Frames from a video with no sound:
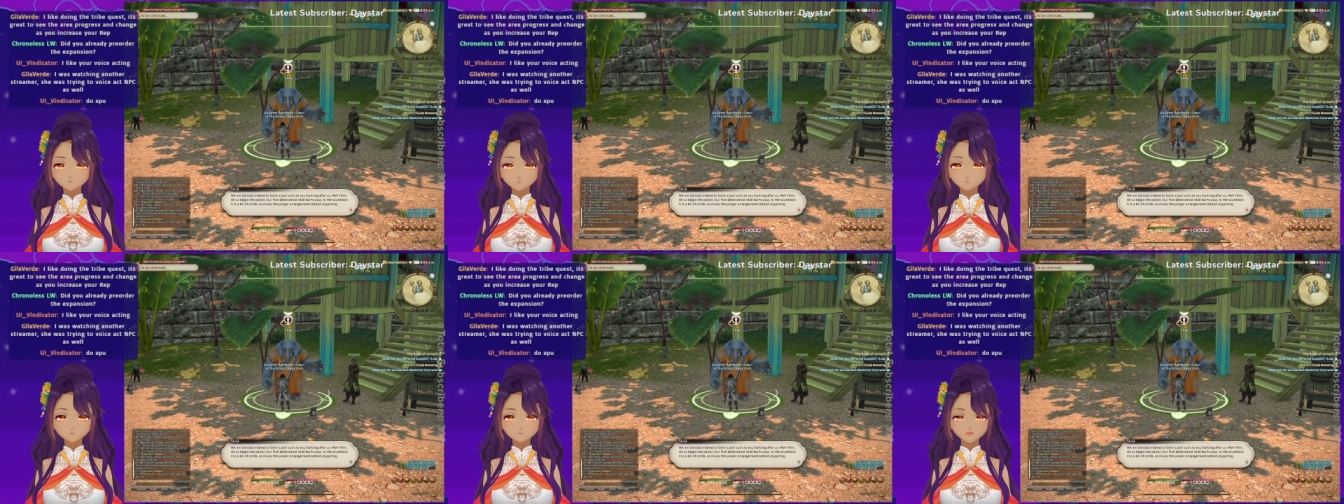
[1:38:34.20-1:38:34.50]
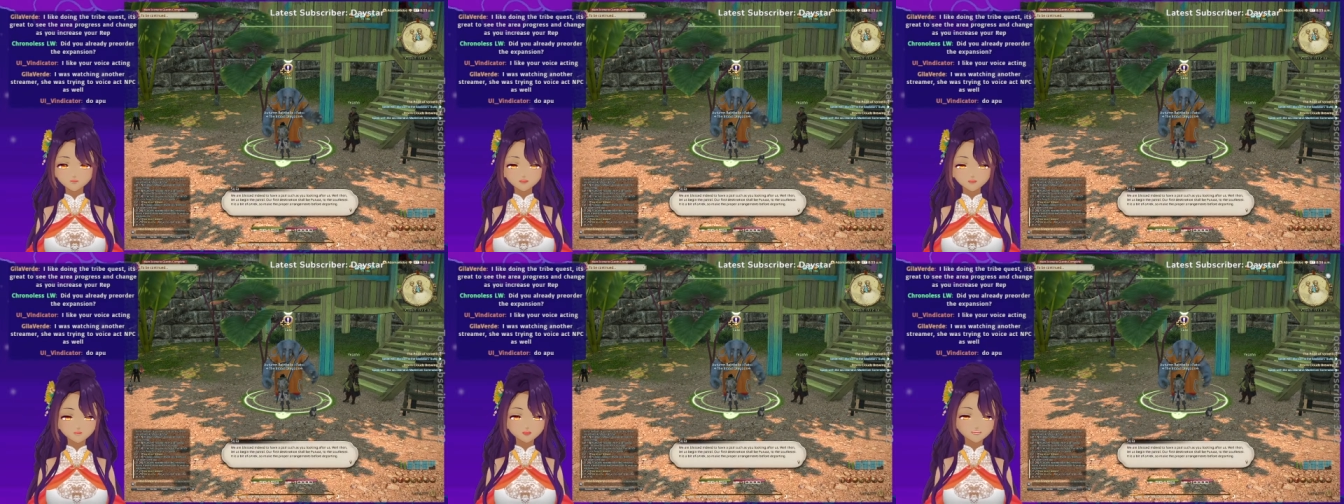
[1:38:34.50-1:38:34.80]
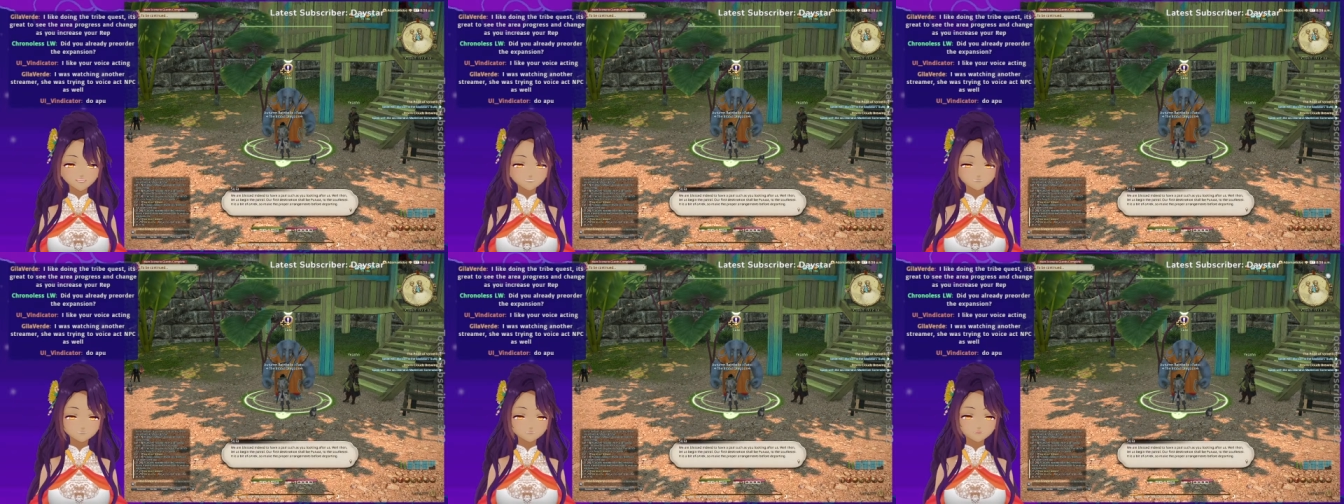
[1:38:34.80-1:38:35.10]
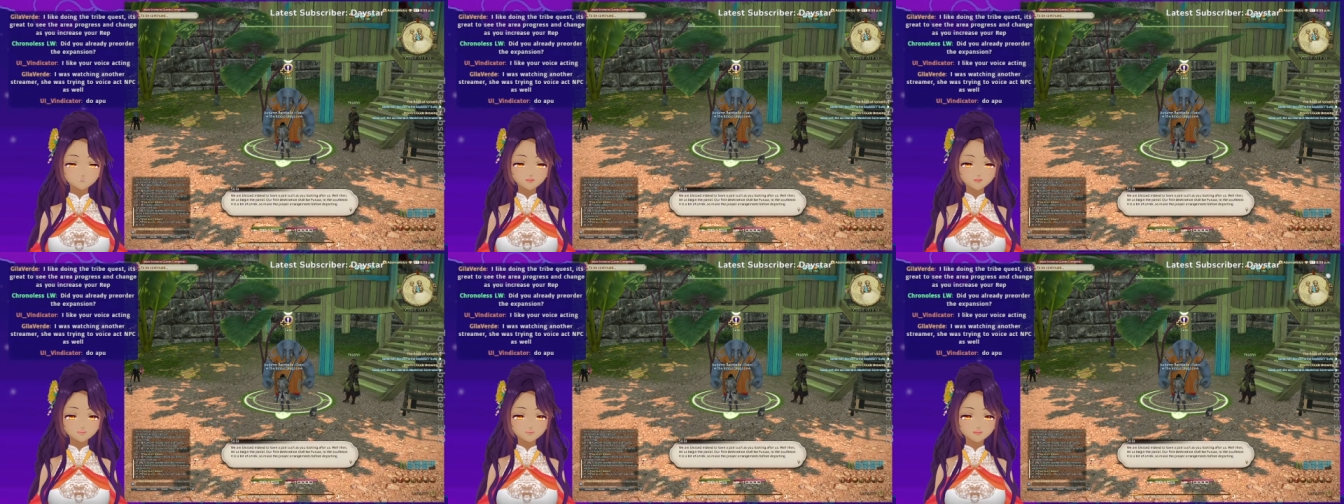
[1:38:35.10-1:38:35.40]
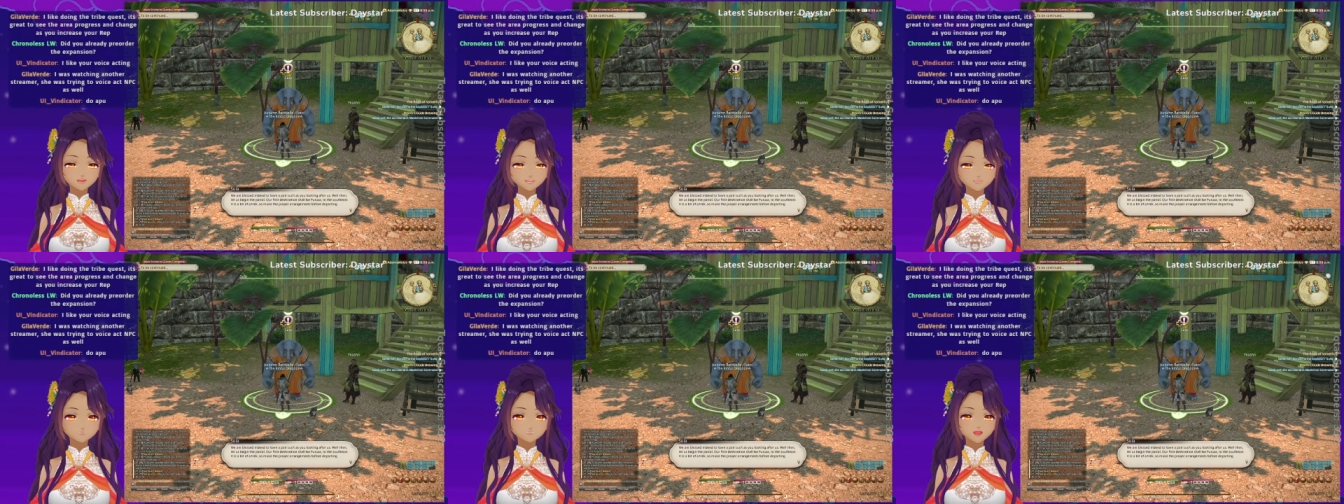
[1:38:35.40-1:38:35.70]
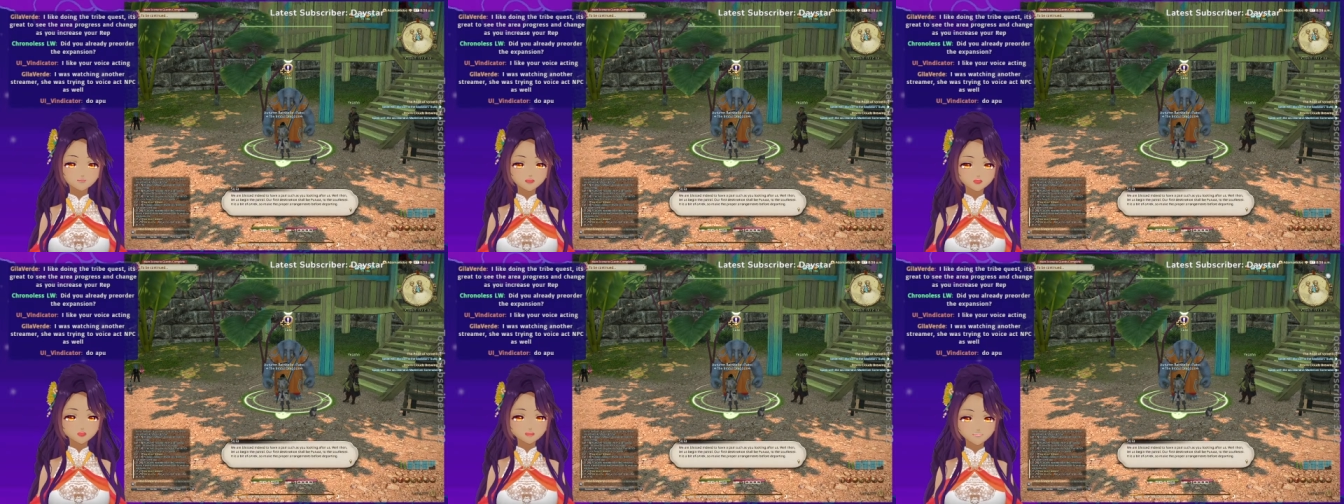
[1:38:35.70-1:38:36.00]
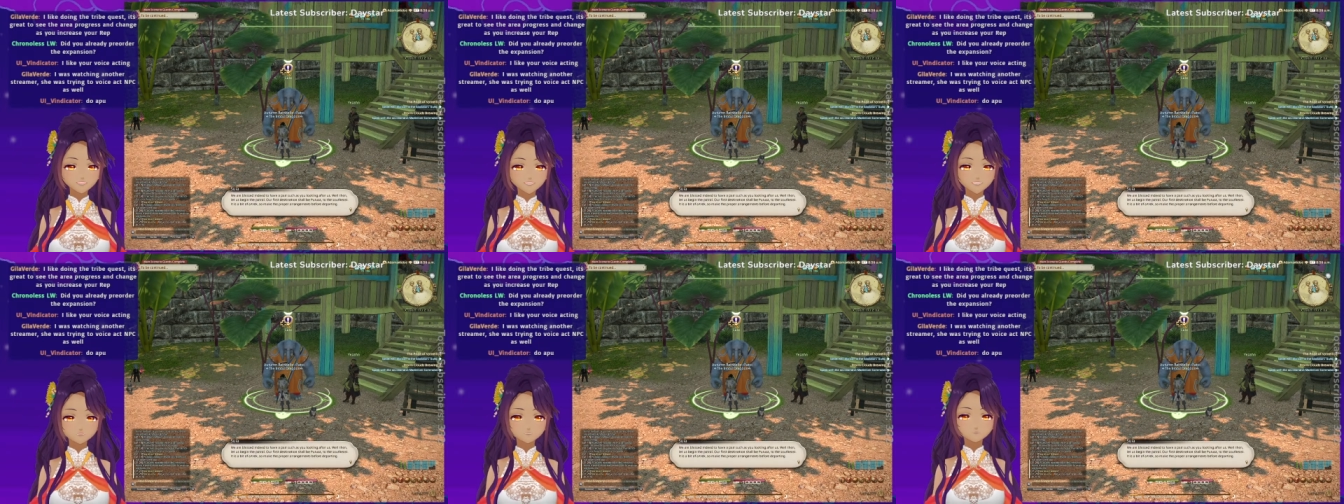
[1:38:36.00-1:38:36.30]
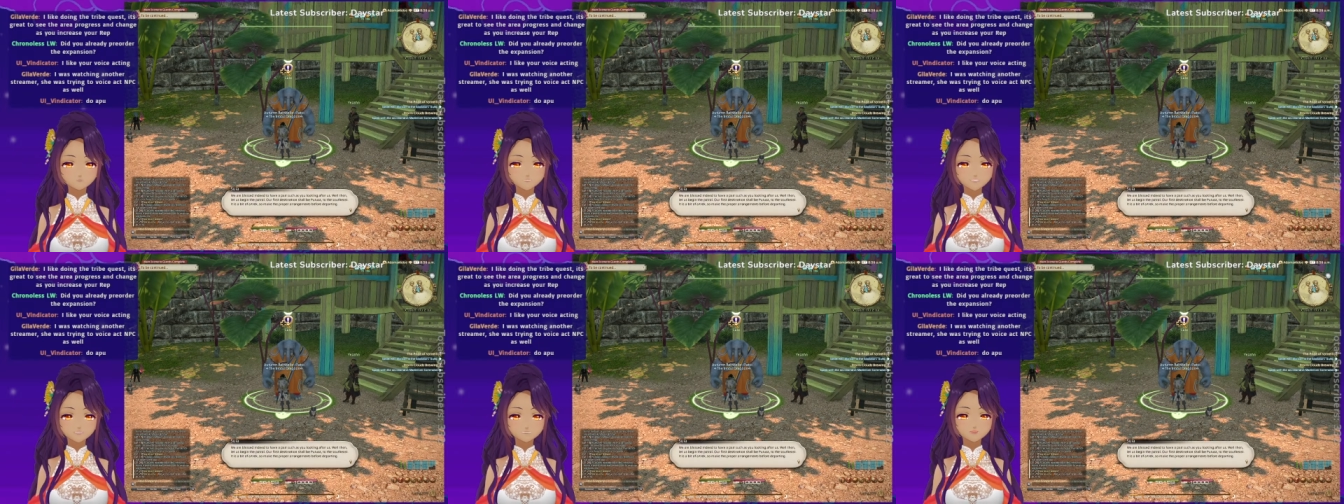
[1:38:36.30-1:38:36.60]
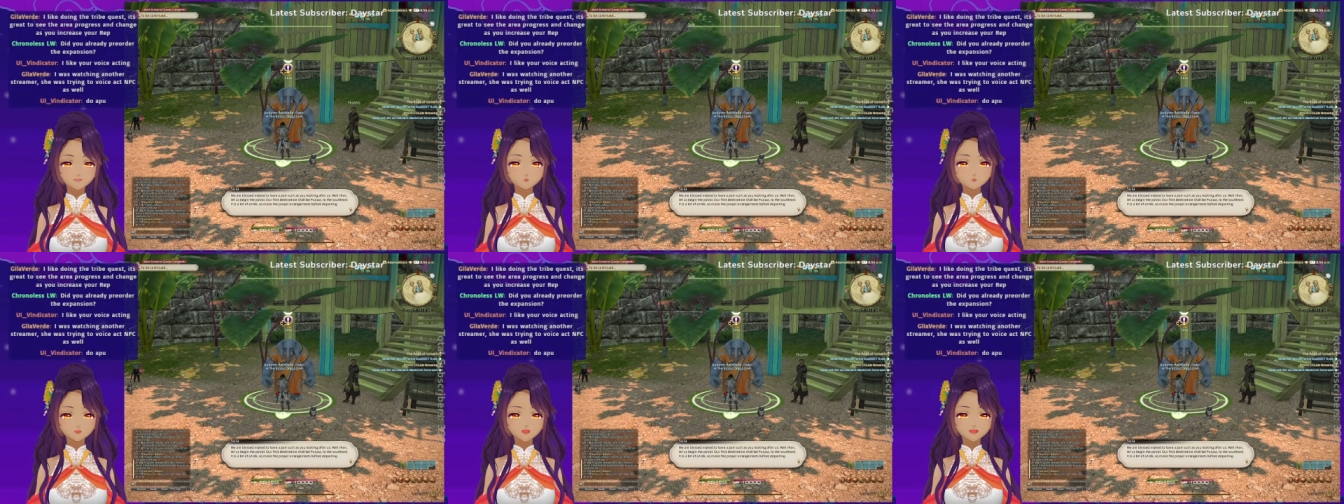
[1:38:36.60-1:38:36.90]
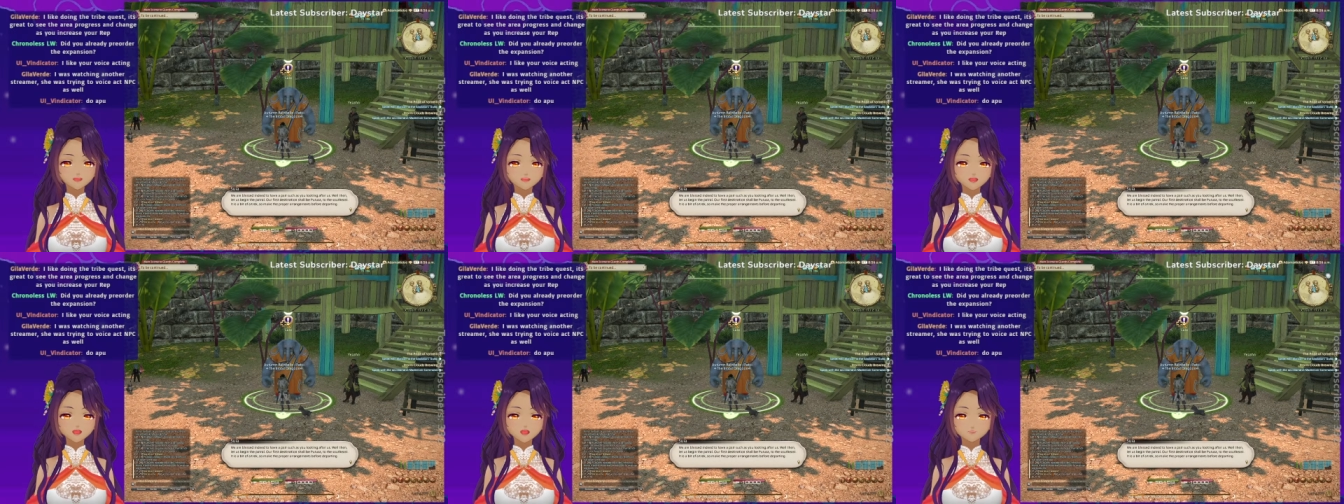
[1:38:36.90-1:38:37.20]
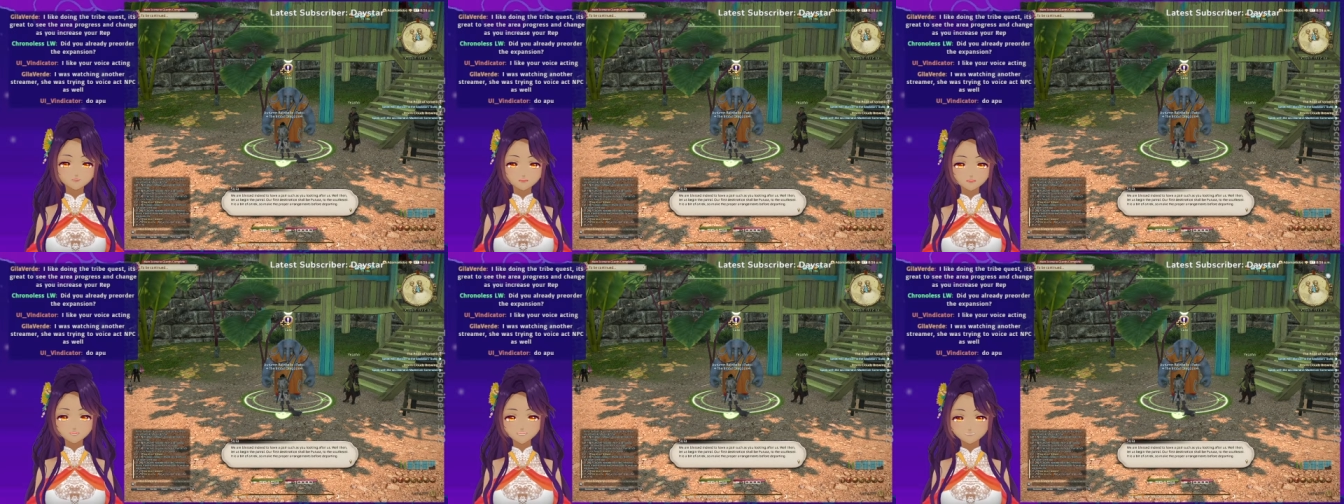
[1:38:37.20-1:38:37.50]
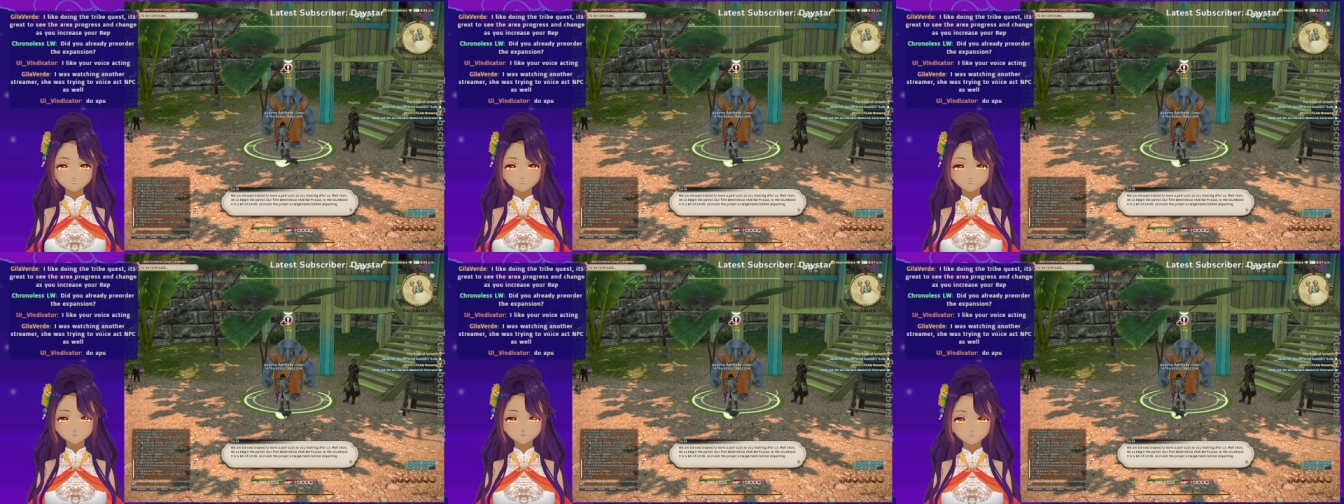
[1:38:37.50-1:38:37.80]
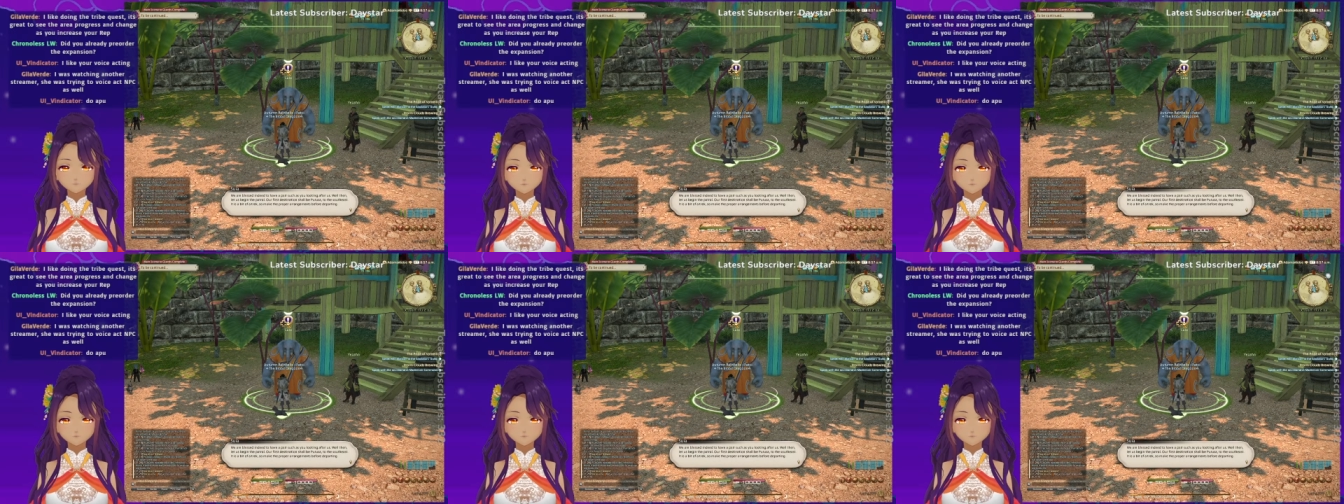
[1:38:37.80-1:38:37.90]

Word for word: We are blessed indeed to have such a pair as you looking after us.